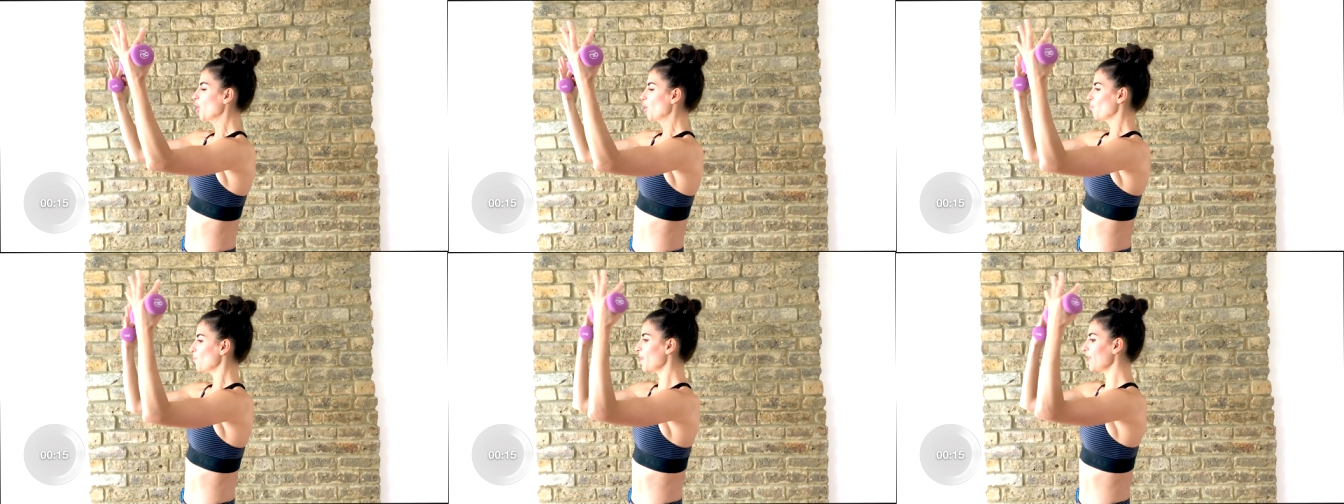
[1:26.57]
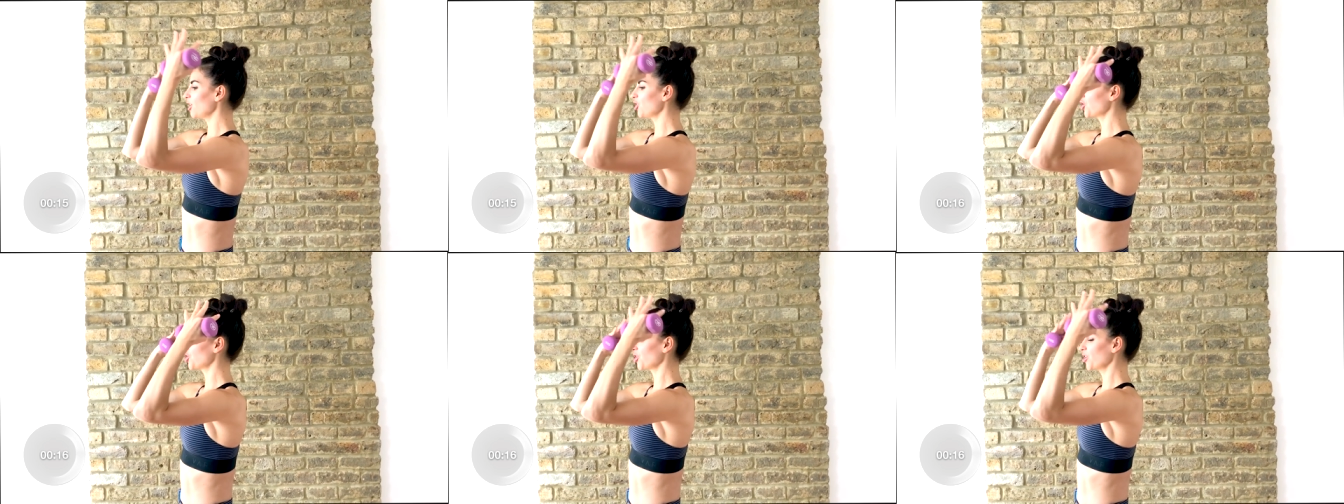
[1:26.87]

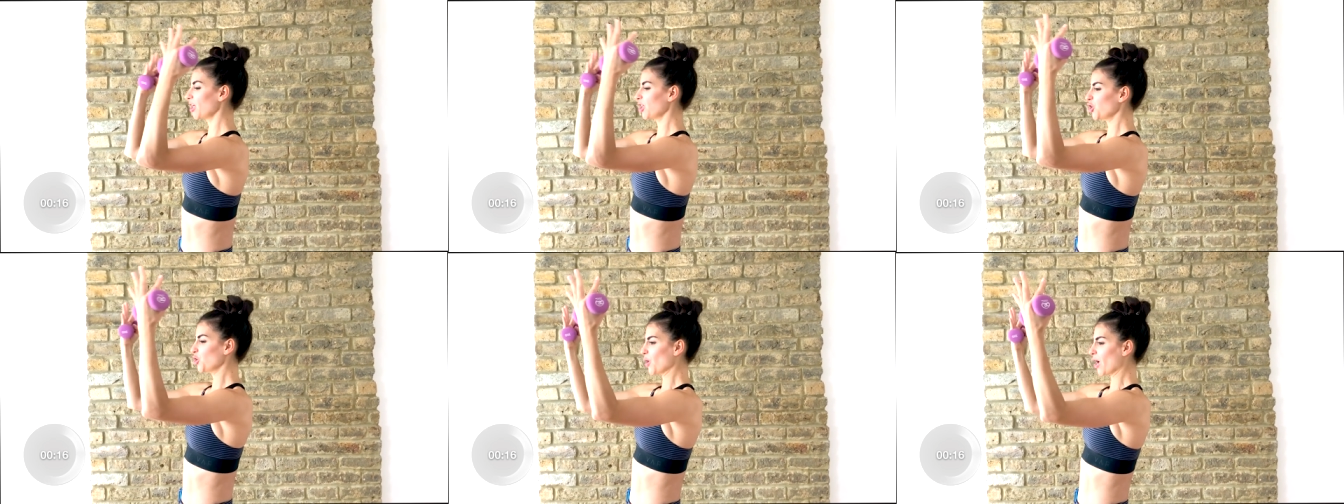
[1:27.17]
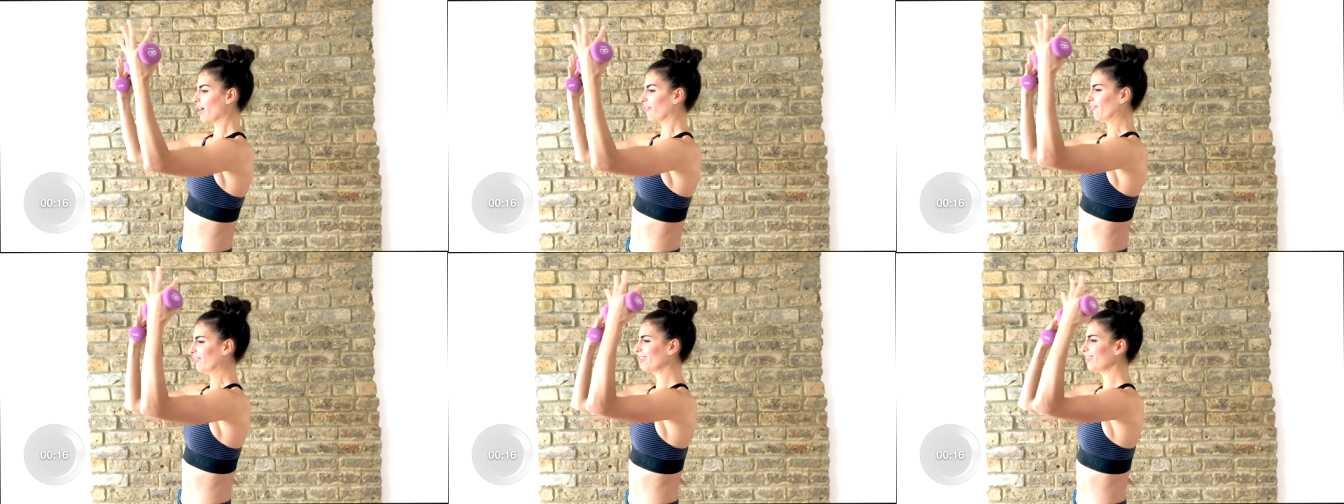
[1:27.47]
Make sure that you
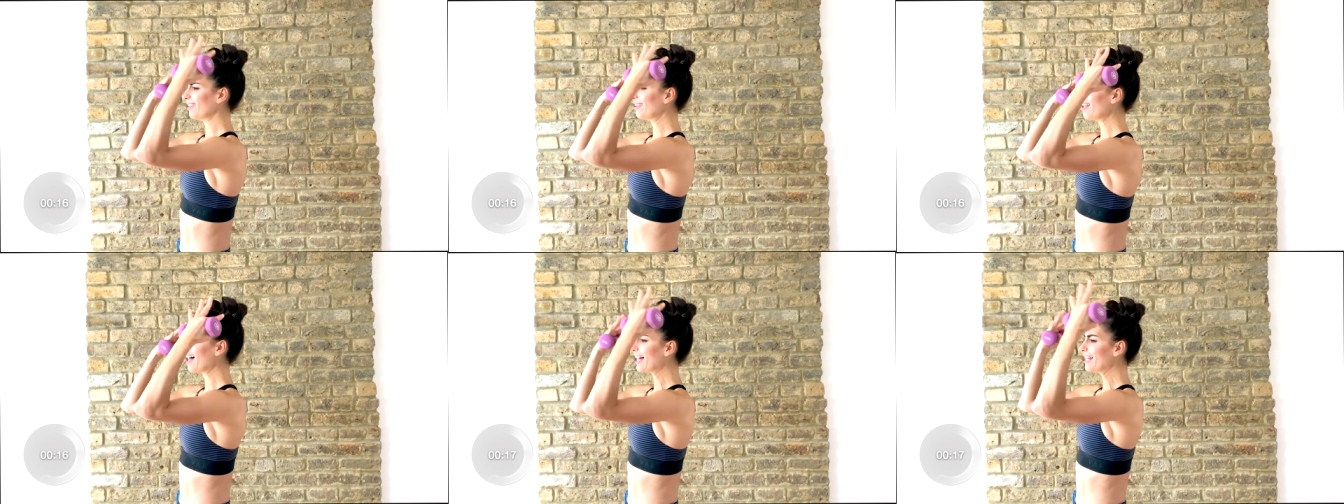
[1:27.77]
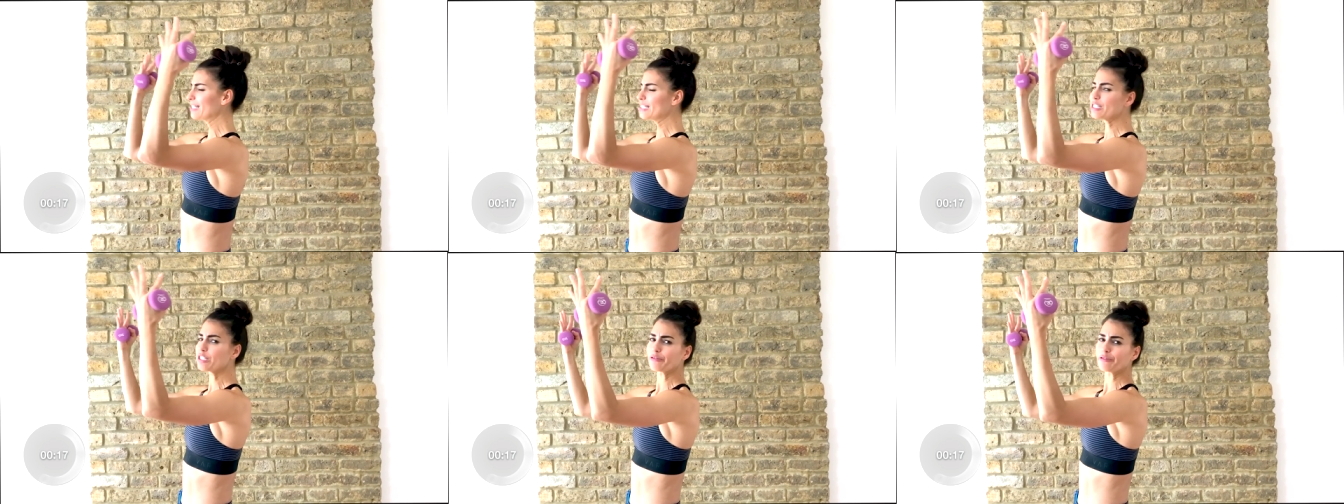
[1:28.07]
have
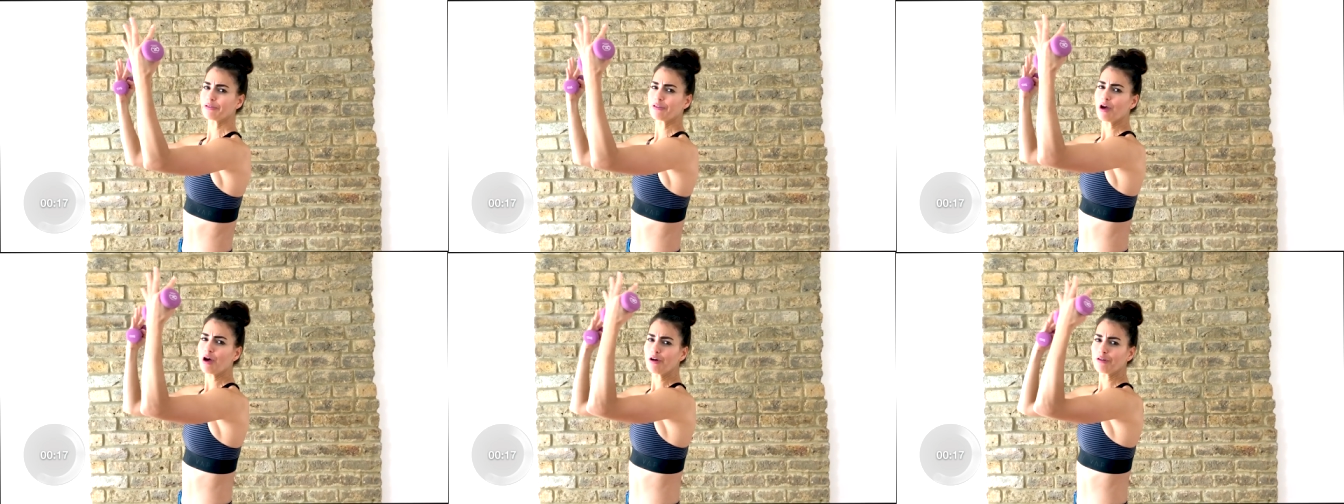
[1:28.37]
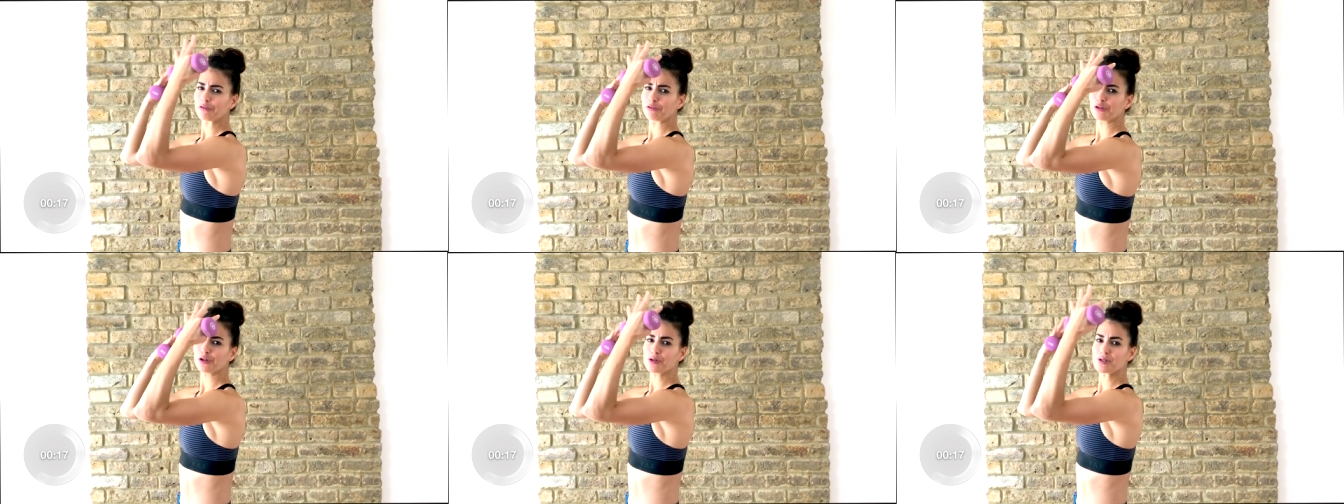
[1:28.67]
lots of
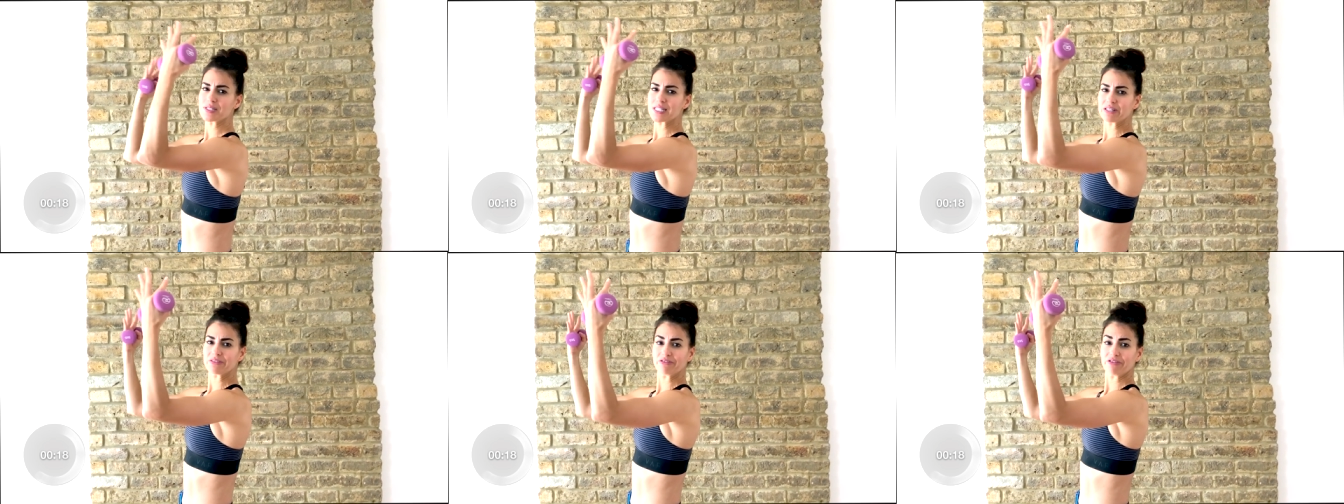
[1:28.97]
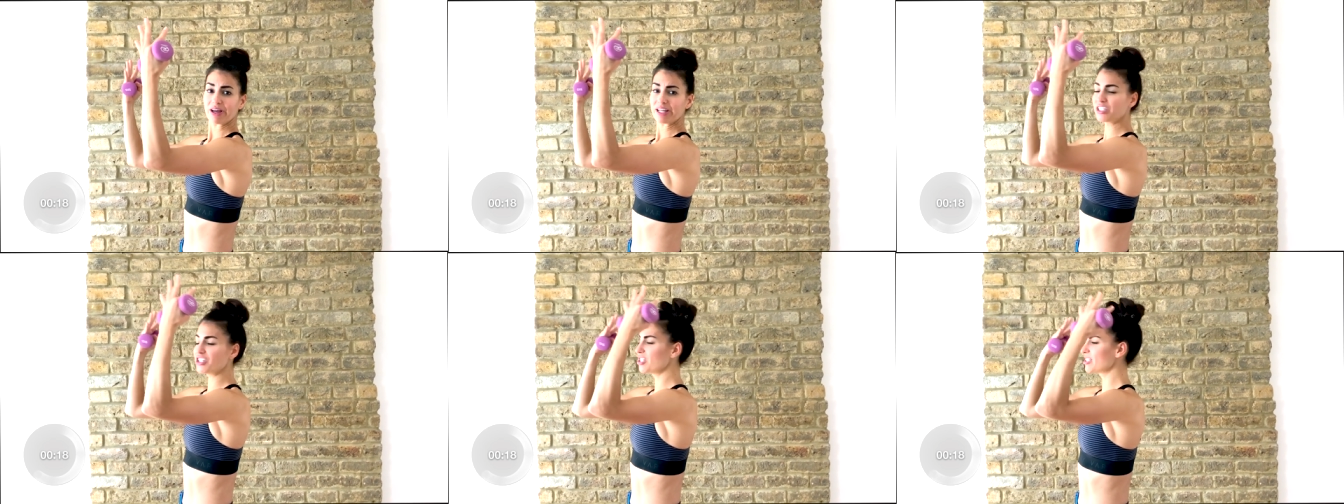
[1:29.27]
fruits and
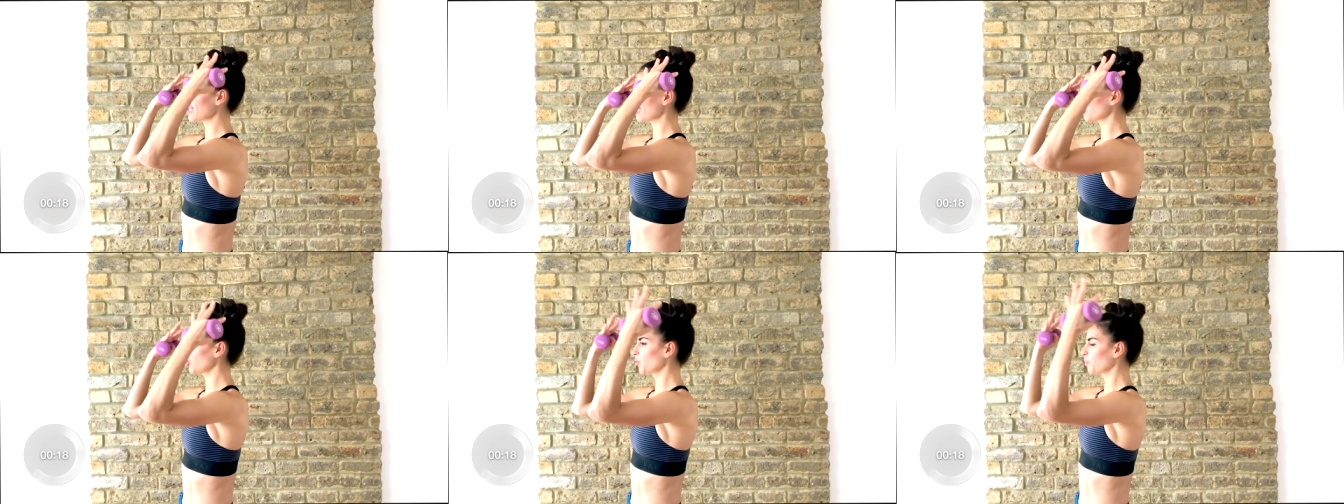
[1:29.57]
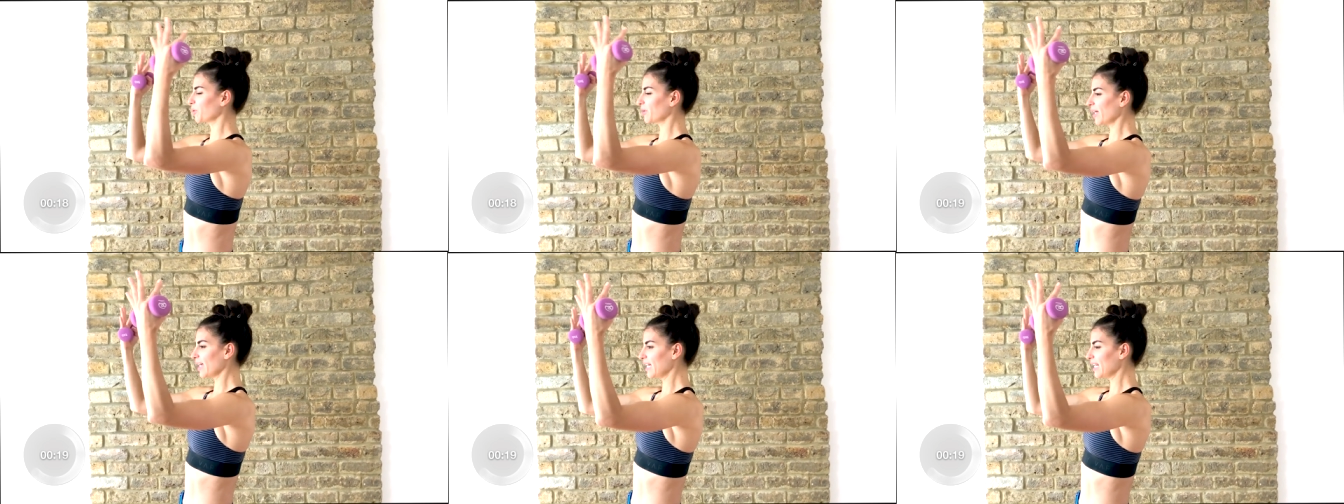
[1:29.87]
veggies on your
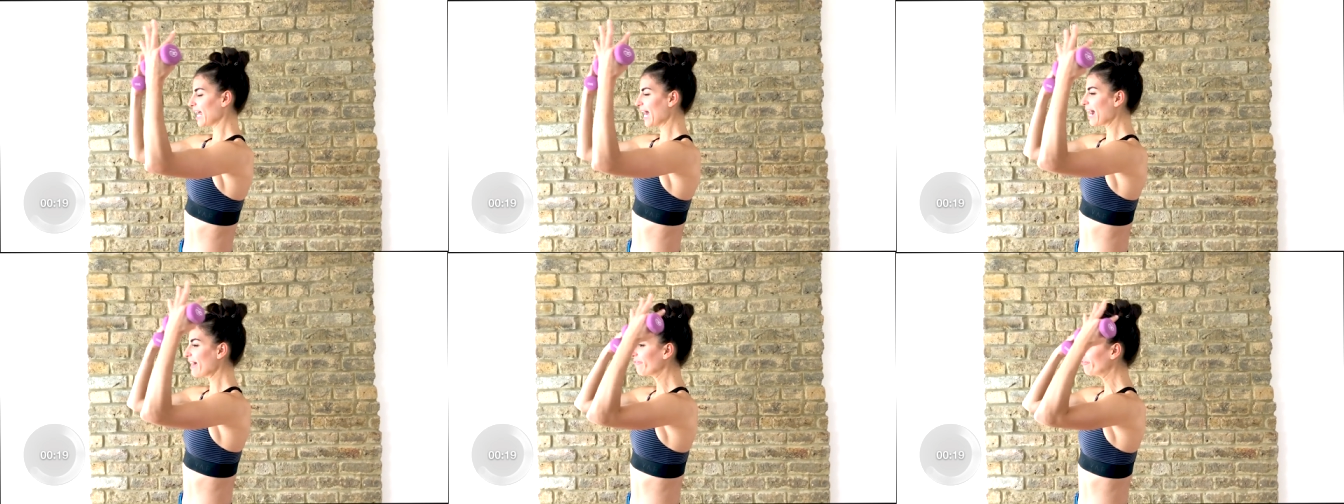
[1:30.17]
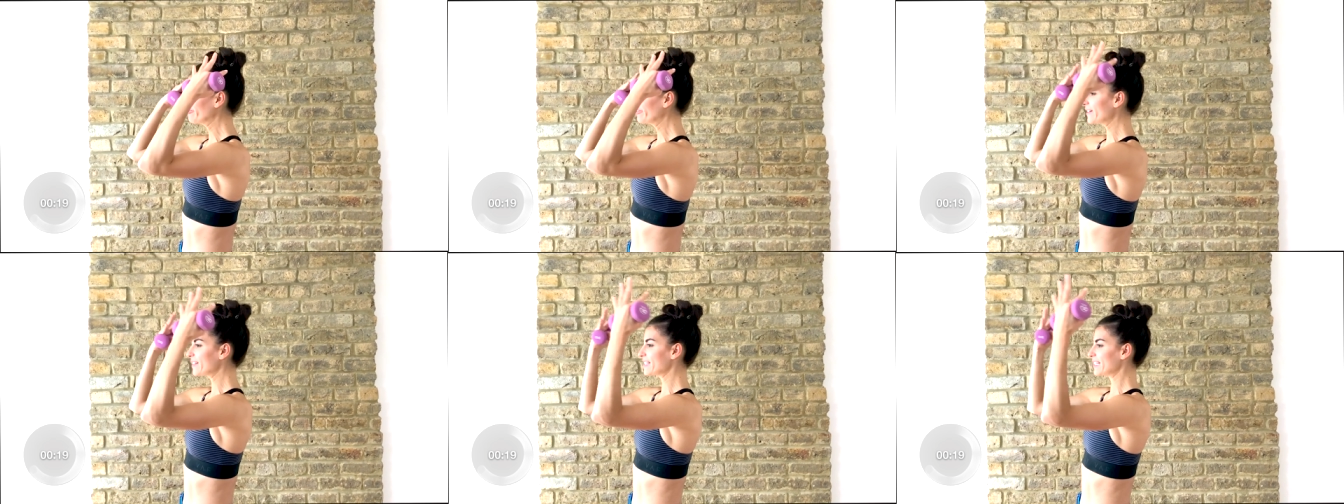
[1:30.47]
plate
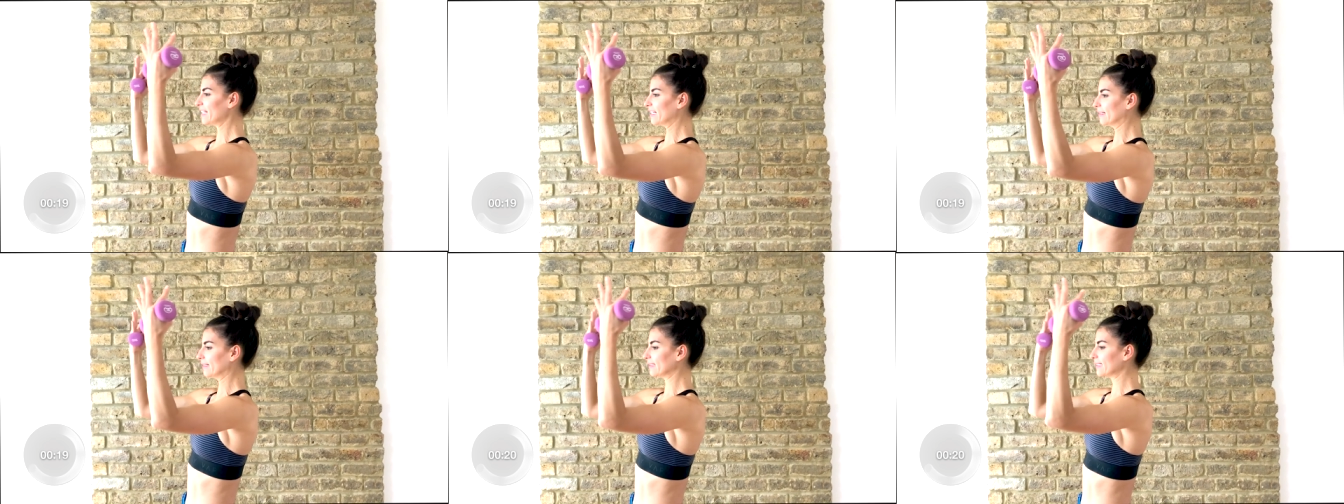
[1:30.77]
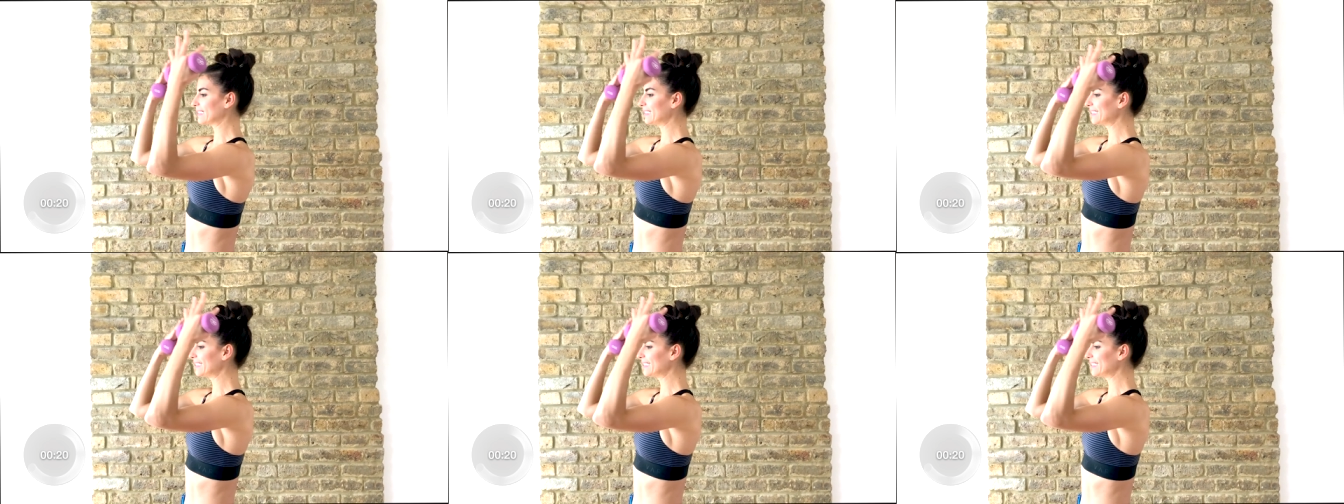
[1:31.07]
every single